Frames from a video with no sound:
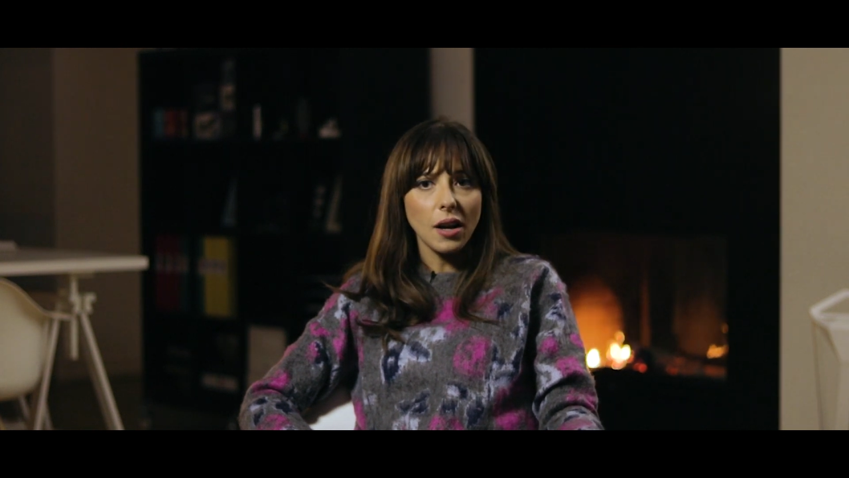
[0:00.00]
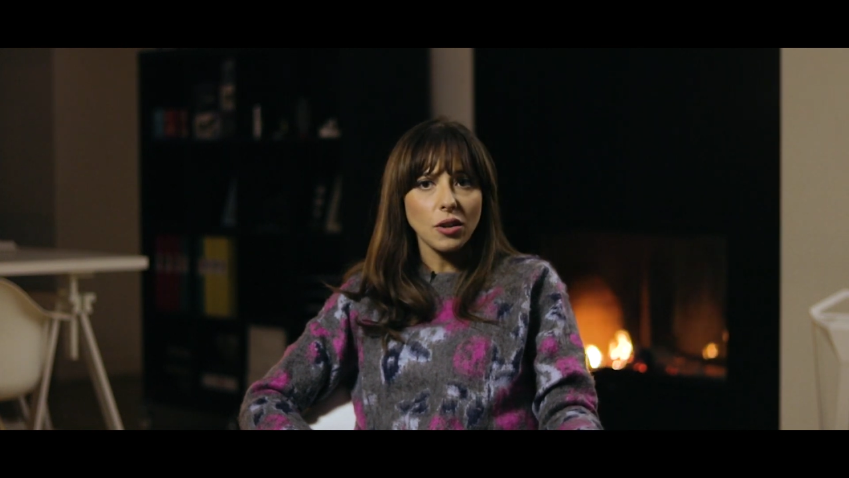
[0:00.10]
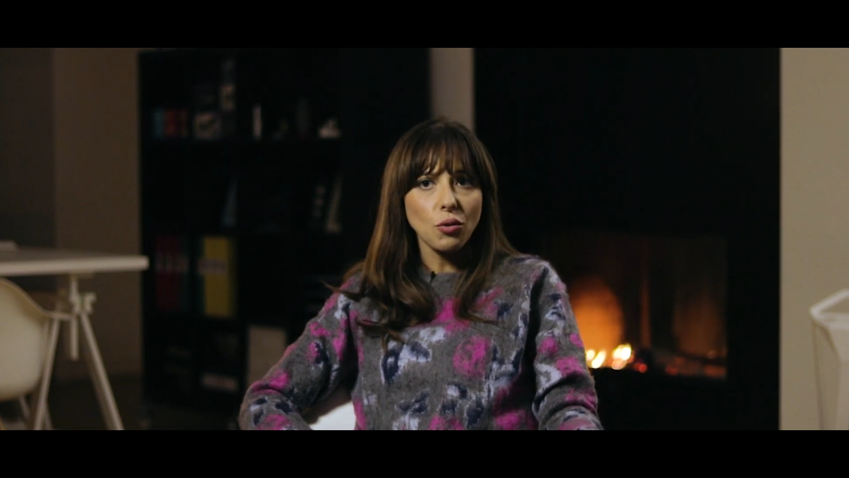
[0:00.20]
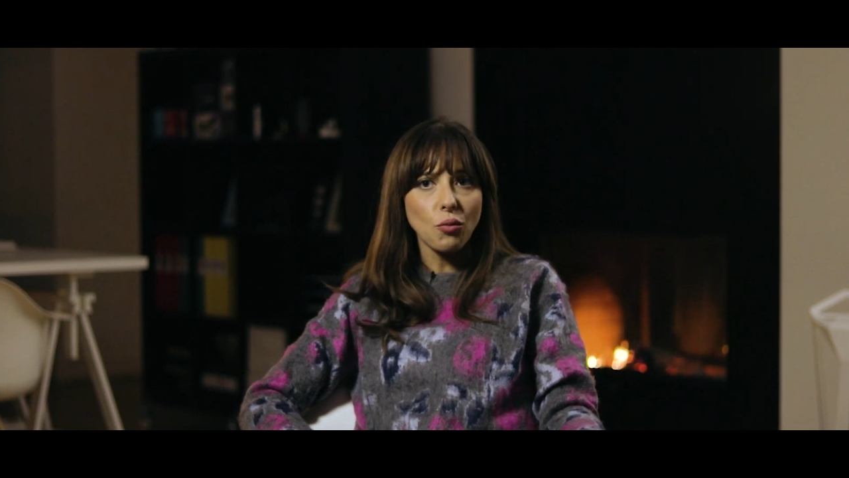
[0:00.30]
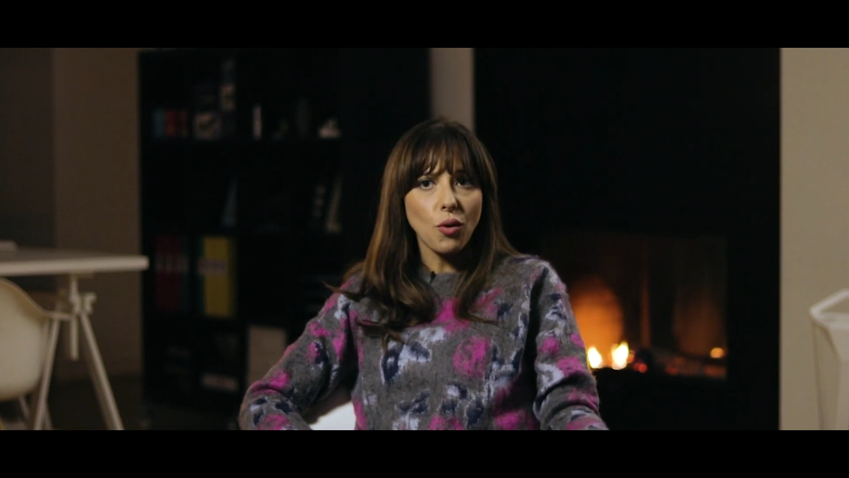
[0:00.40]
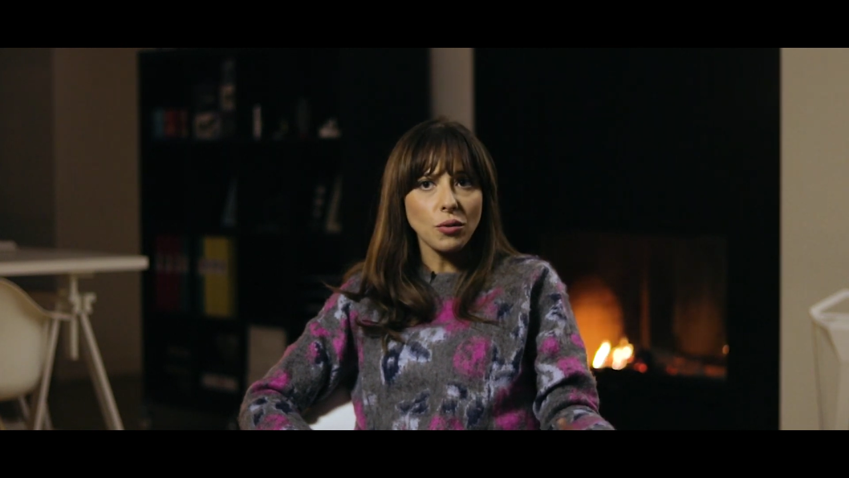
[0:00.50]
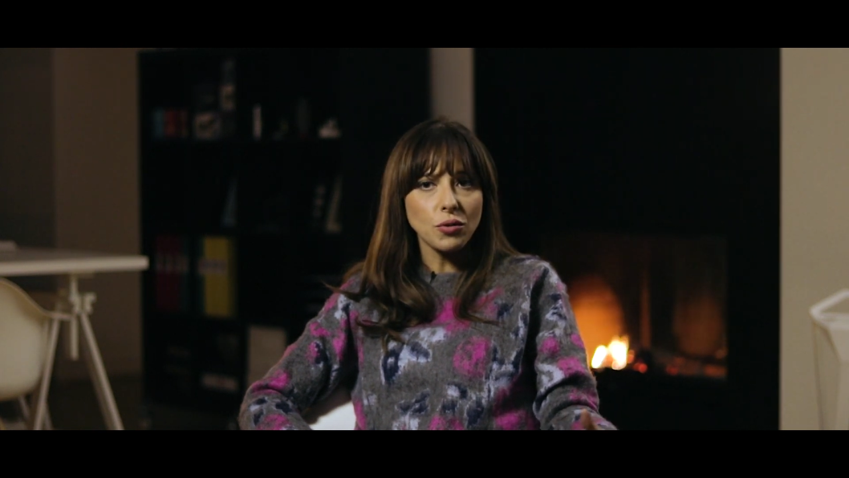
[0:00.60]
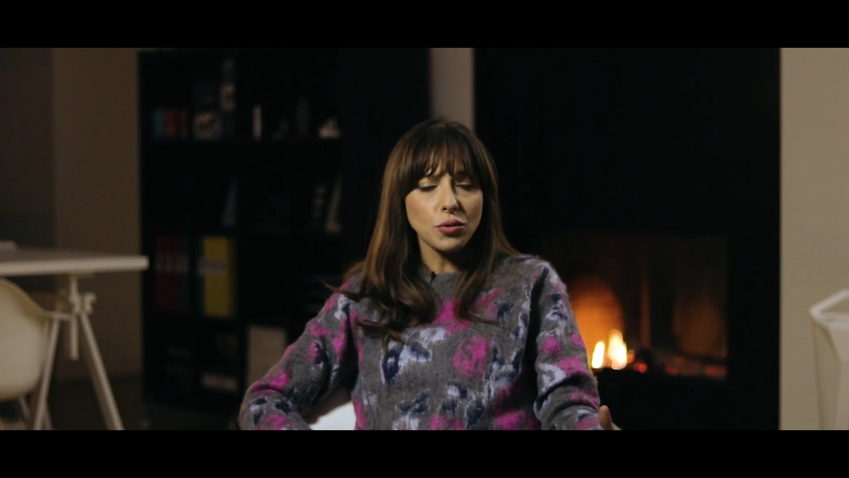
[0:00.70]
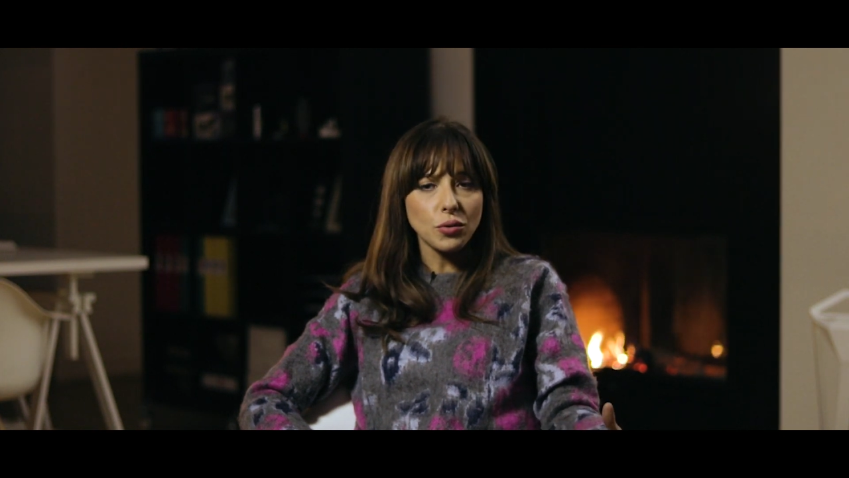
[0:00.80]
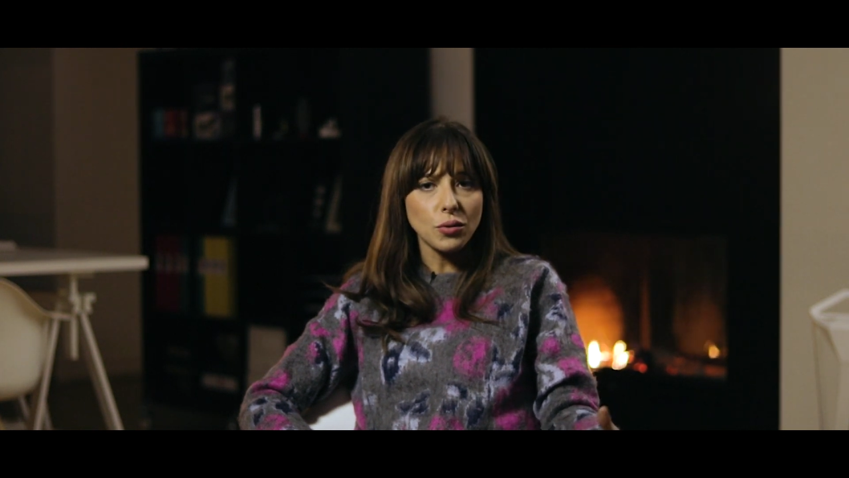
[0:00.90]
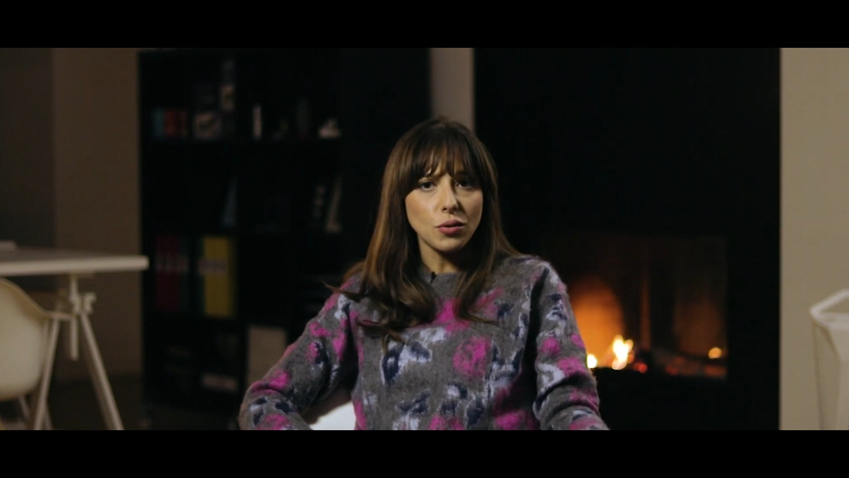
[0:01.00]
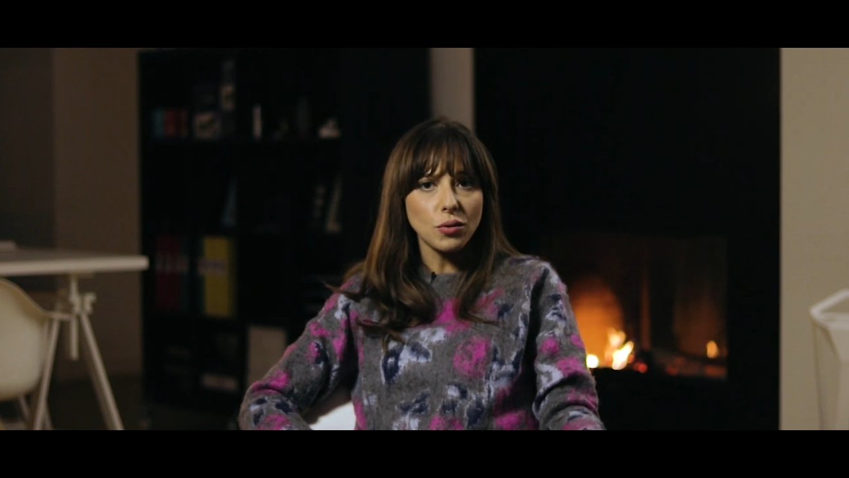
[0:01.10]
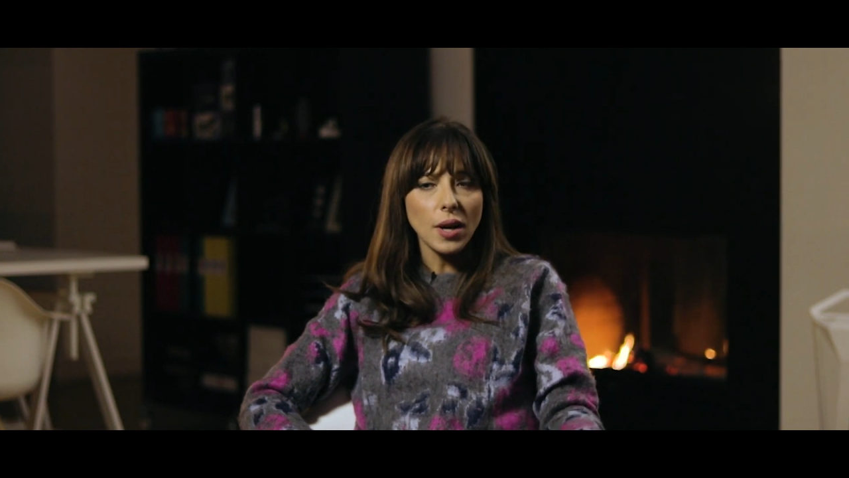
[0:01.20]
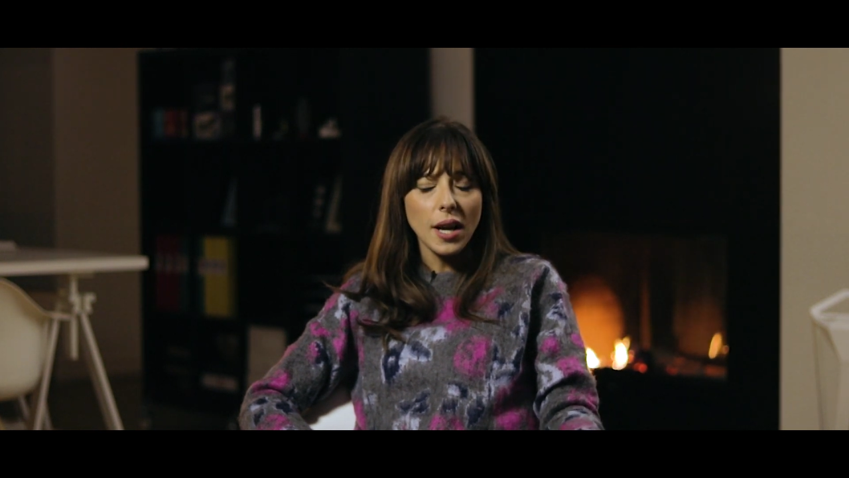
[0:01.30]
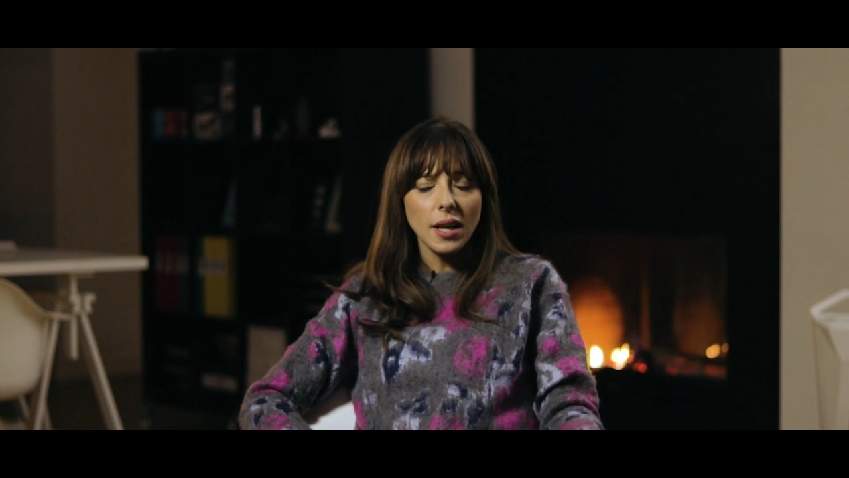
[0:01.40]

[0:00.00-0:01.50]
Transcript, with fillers: You want to,